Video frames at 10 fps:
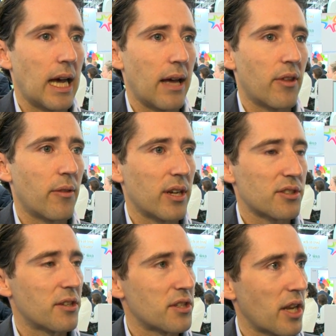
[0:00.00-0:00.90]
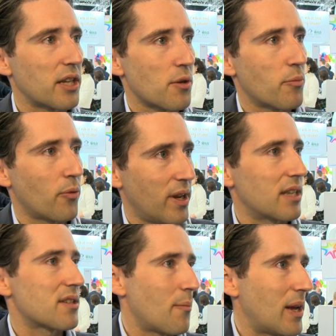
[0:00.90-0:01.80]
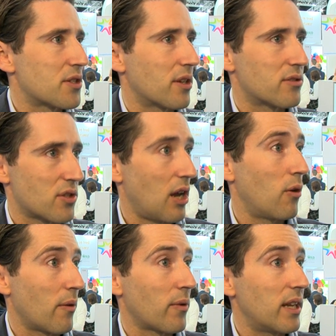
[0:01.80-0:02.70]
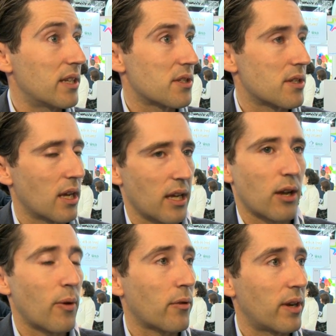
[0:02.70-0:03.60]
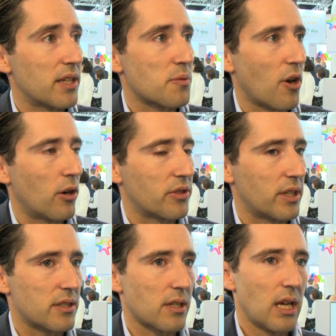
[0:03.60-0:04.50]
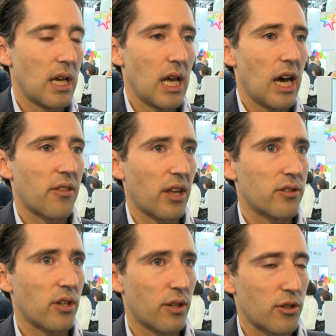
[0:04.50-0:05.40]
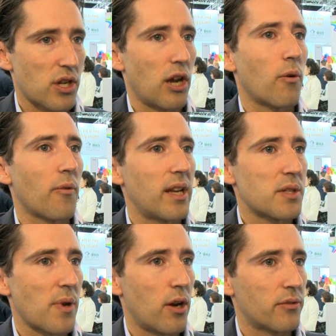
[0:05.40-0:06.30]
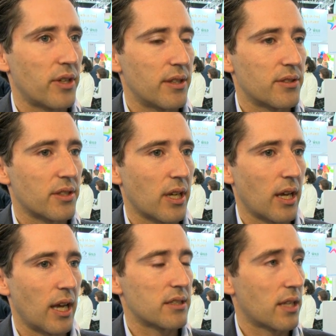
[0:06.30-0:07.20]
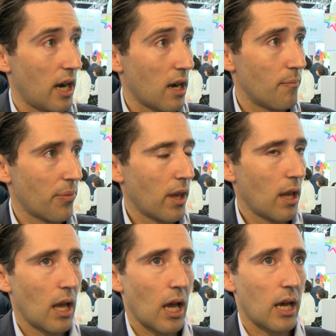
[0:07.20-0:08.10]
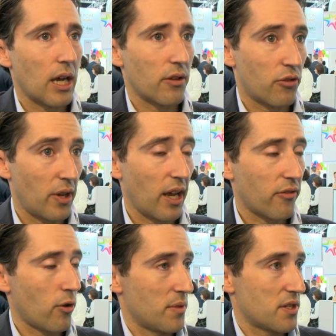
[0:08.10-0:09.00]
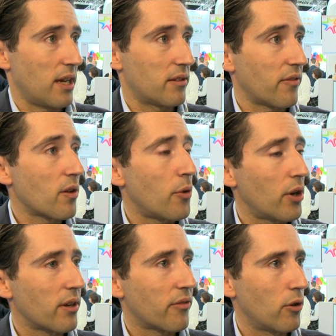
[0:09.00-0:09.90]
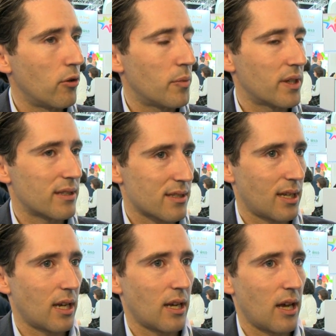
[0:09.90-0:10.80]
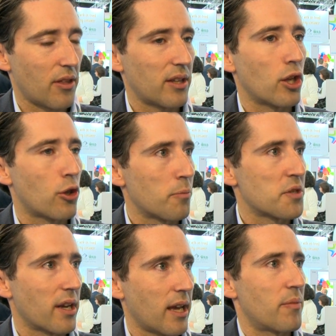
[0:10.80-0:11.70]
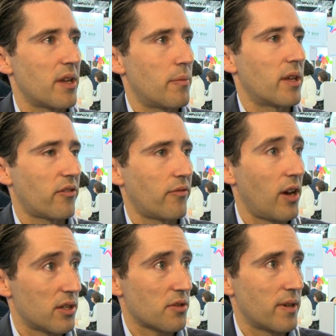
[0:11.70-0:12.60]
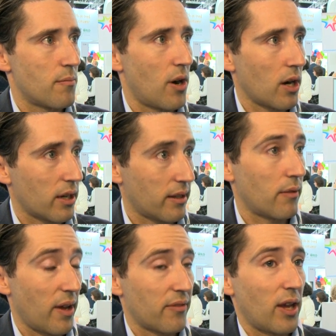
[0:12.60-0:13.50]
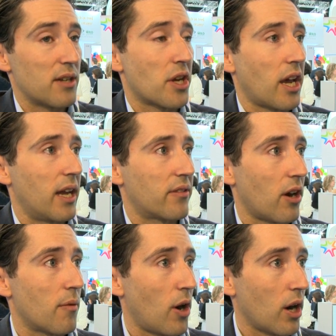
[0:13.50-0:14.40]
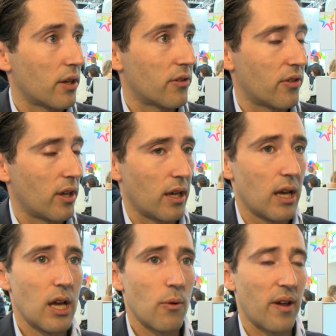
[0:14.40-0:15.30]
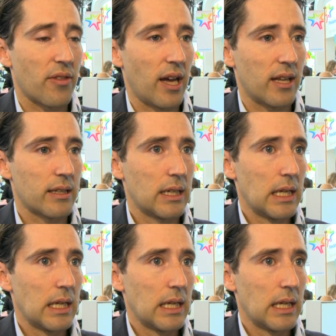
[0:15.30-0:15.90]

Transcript: and then there's the distinction between, as I mentioned, slow and release uh, and quick release proteins. I think the, the slower release proteins uh, is there uh, today from a scientific point of view, but it's, uh, I think the adoption can be a bit faster in the market and we have to educate our market uh, with that.